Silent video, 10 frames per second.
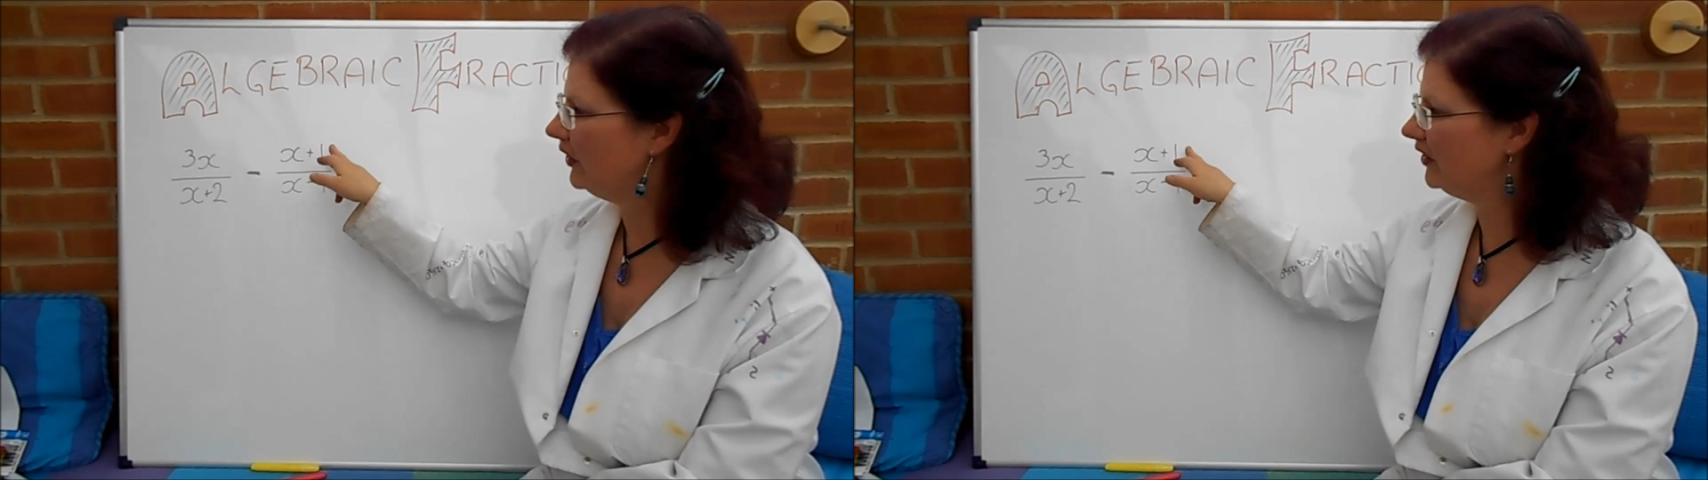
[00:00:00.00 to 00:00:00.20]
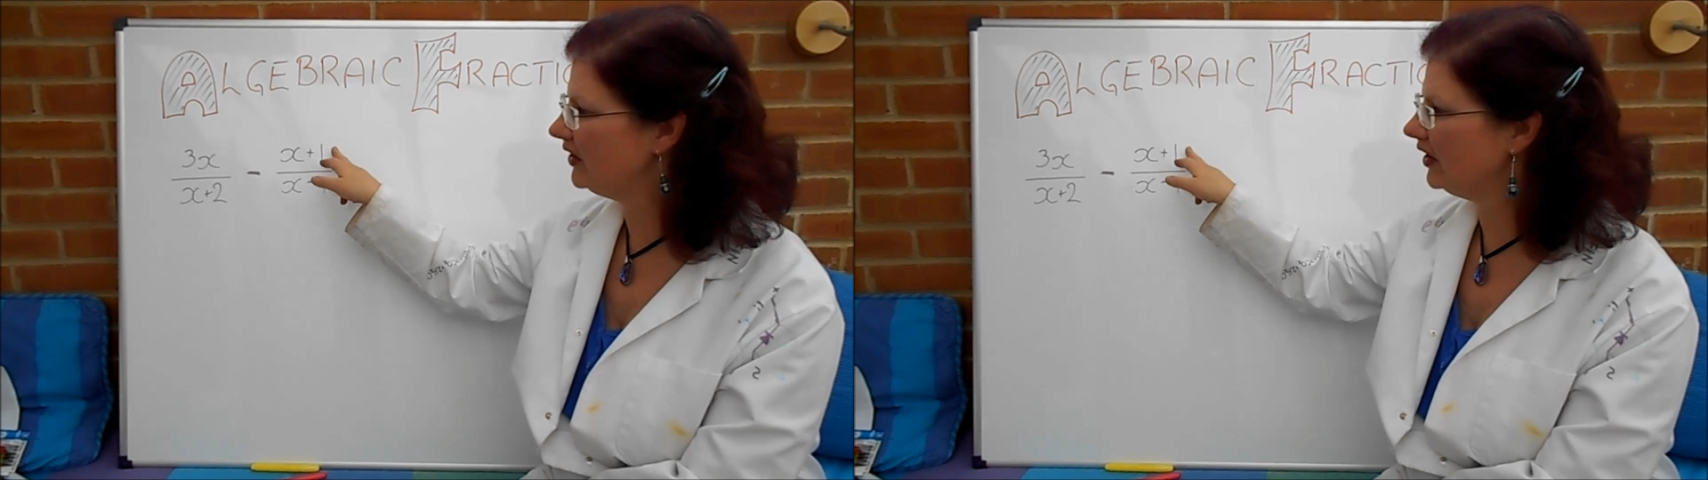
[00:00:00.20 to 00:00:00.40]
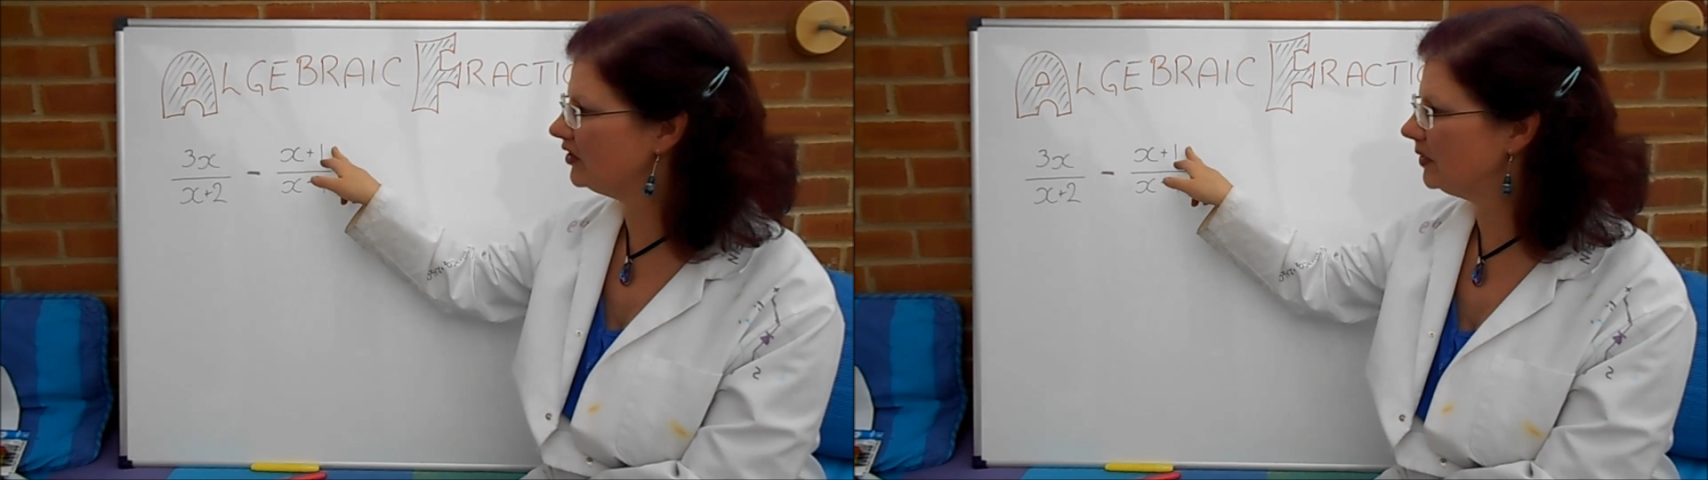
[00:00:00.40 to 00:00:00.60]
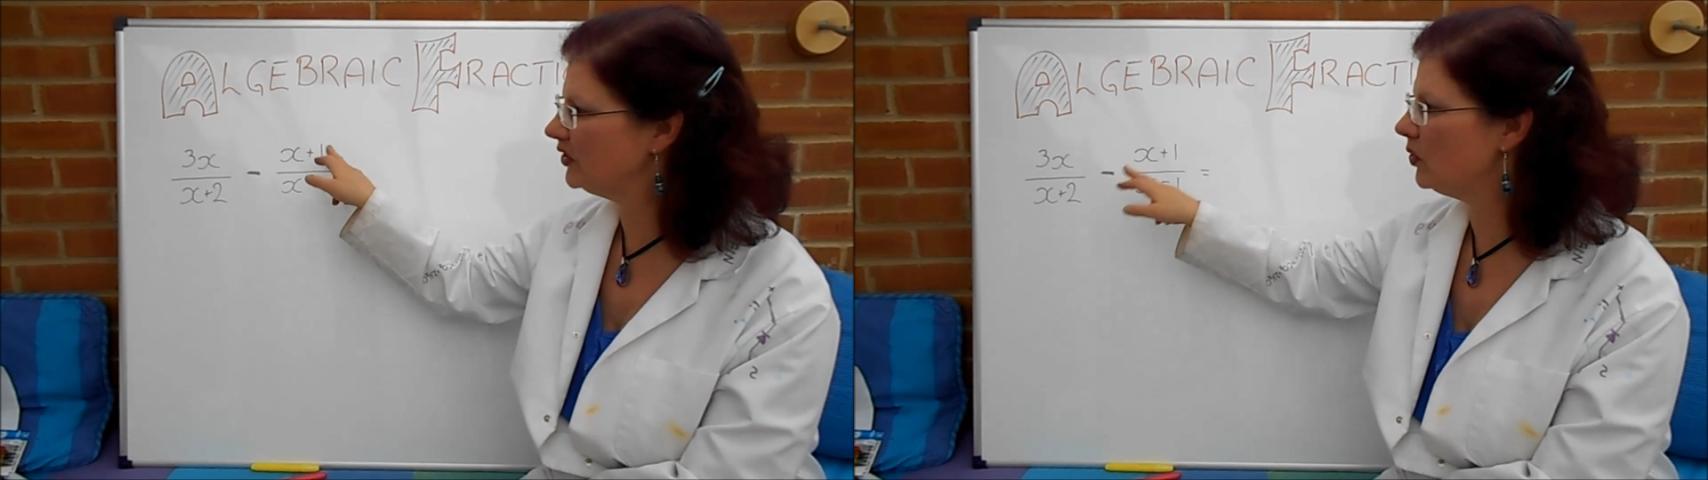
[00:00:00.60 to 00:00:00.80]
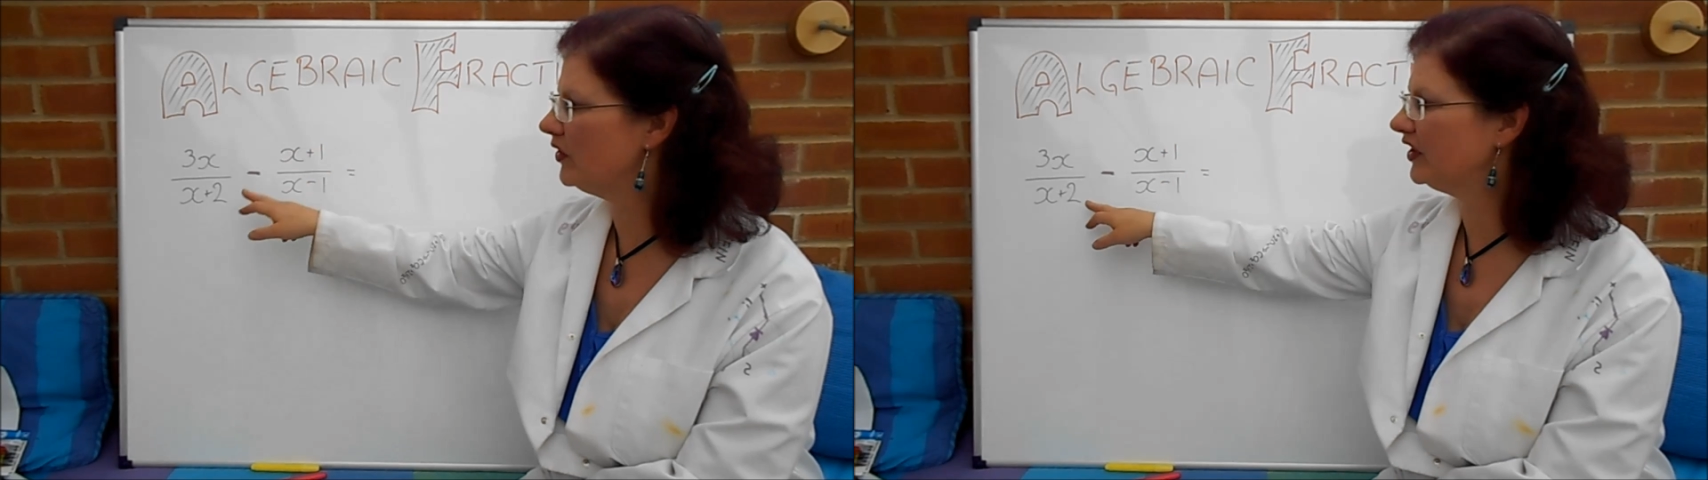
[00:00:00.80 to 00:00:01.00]
this x
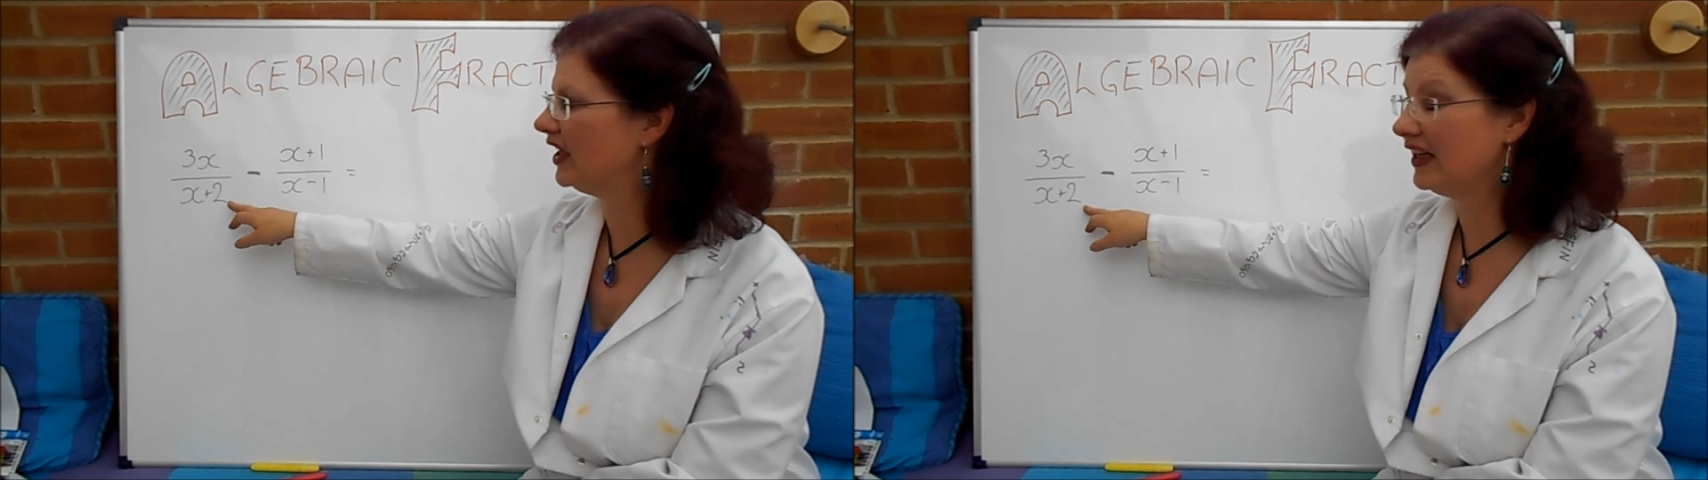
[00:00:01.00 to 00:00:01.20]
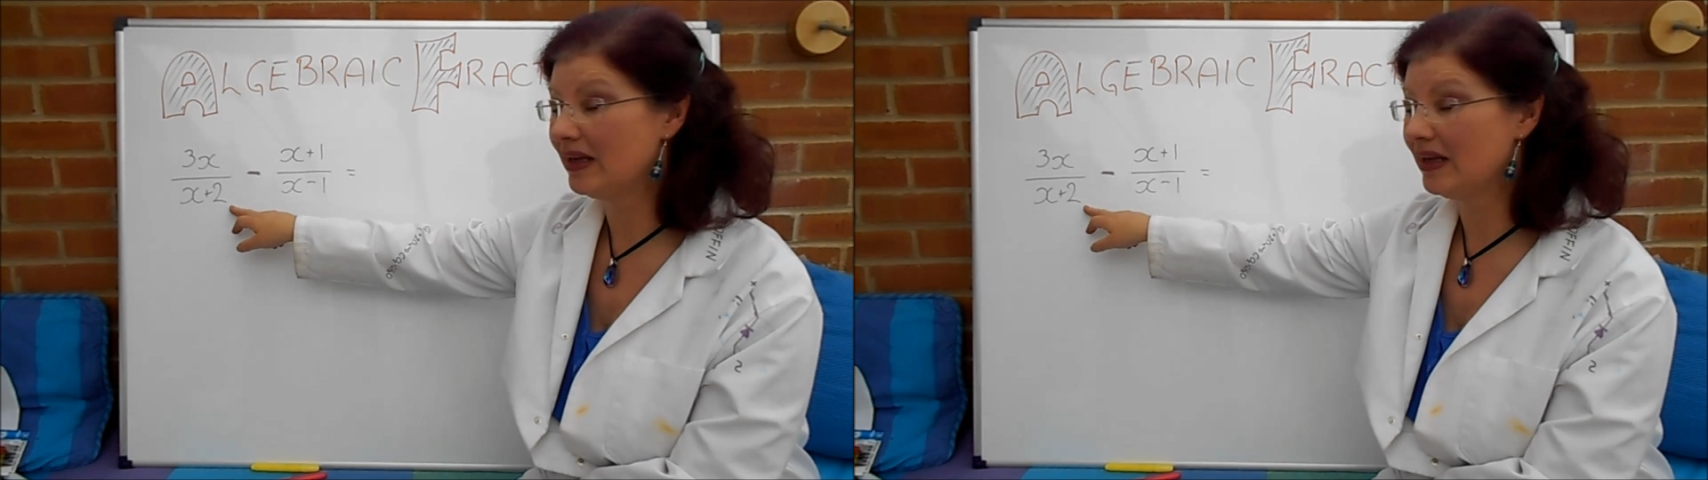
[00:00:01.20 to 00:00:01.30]
plus 1 is going to